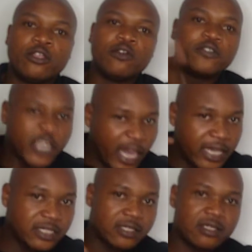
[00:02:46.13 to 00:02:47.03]
you've
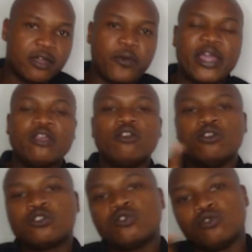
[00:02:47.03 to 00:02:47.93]
changed the way you
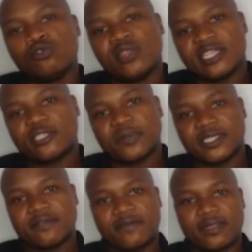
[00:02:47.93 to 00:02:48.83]
used to do that
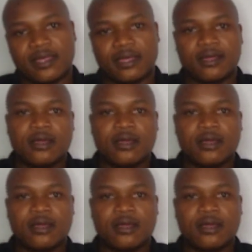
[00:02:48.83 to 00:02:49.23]
specific thing,